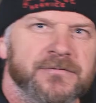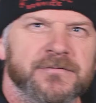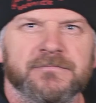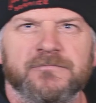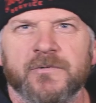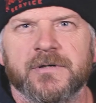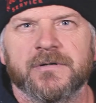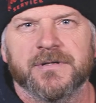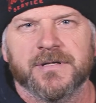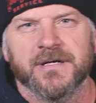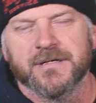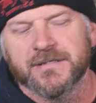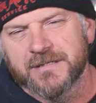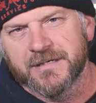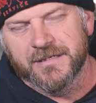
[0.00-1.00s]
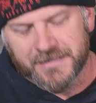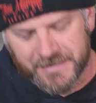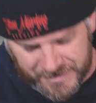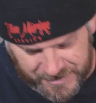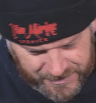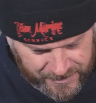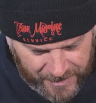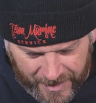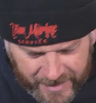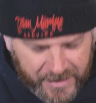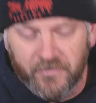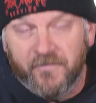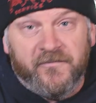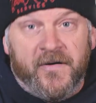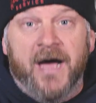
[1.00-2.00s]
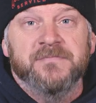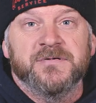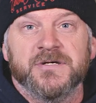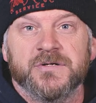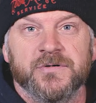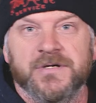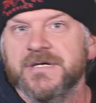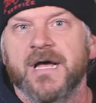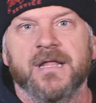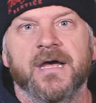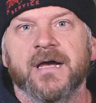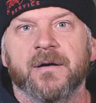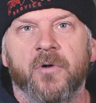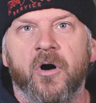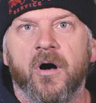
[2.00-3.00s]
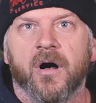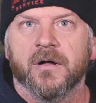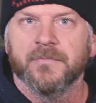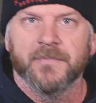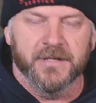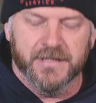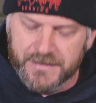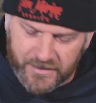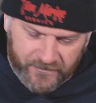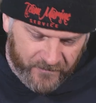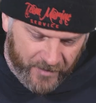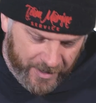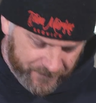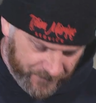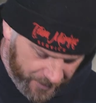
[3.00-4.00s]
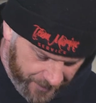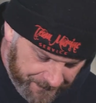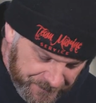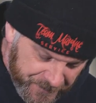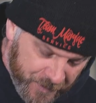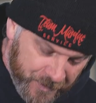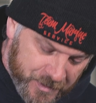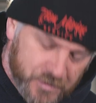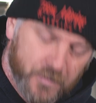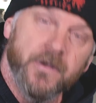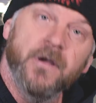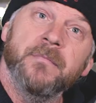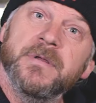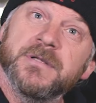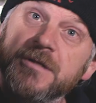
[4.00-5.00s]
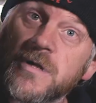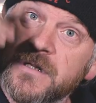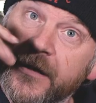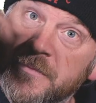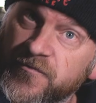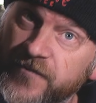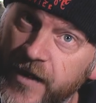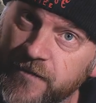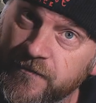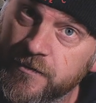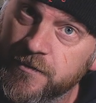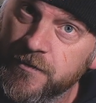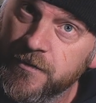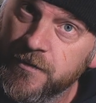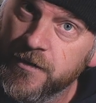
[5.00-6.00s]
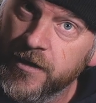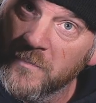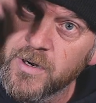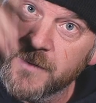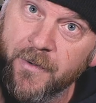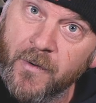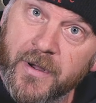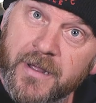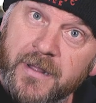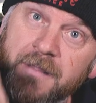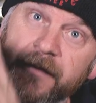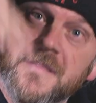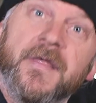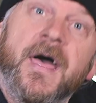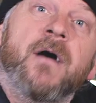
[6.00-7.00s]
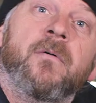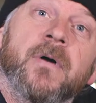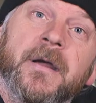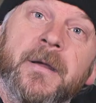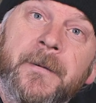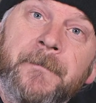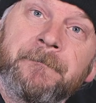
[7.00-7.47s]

do weird things because I got to do five Suzukis. I like them all, but he's like five. All right. So you want me to start at number five and work my way that way.